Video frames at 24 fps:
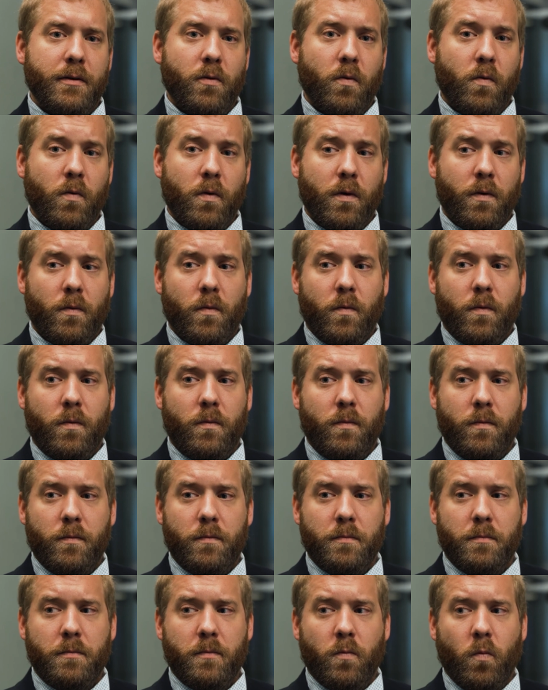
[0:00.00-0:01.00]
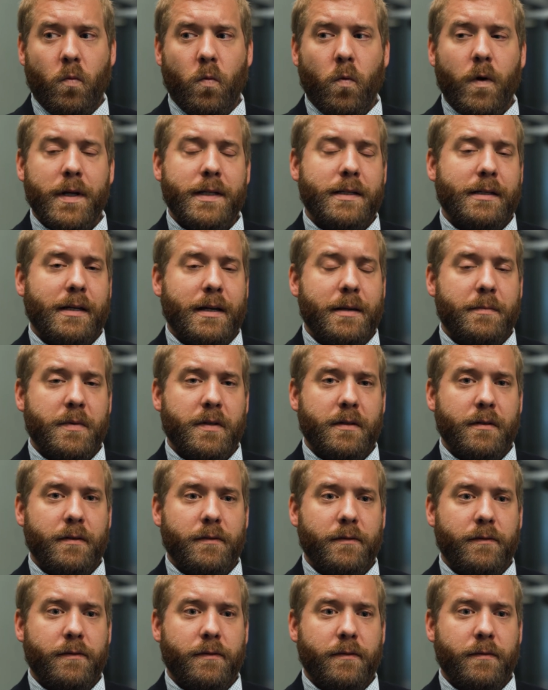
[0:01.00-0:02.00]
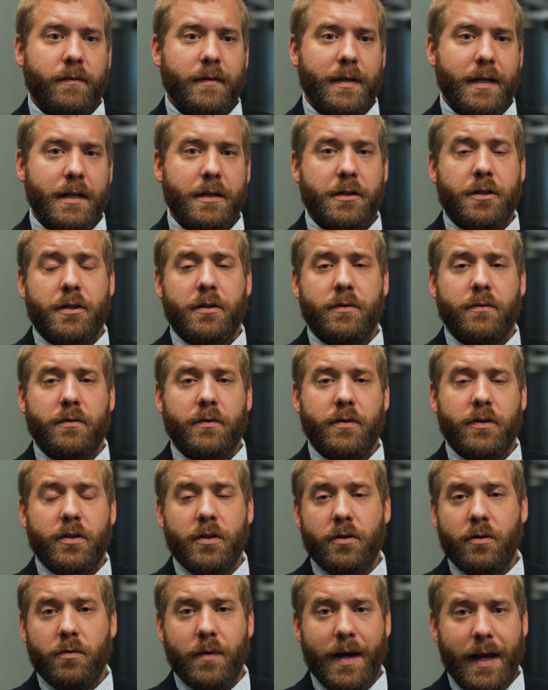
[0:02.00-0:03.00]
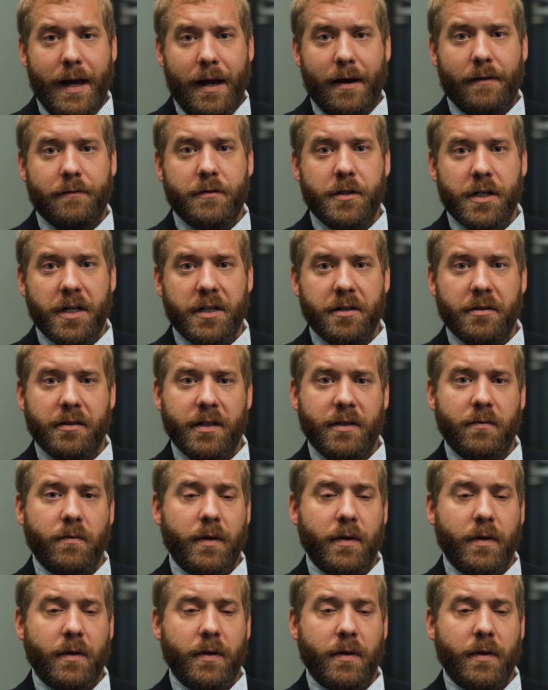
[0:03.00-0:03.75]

Or what types of issues do you have generally?